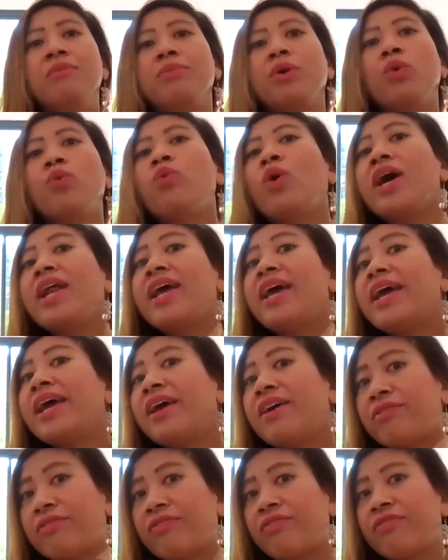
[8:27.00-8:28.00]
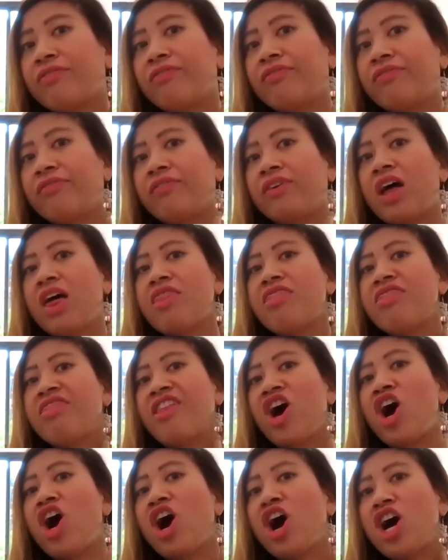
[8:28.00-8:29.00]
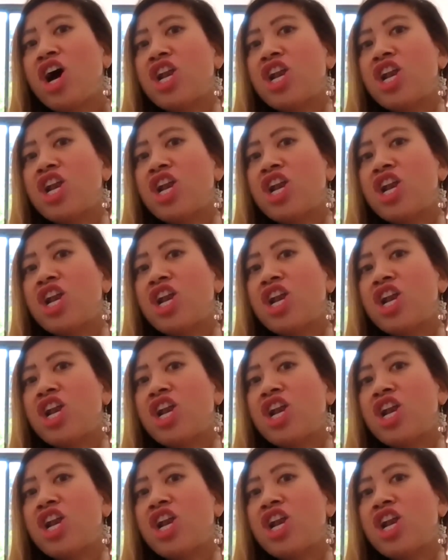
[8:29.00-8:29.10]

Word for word: But what if the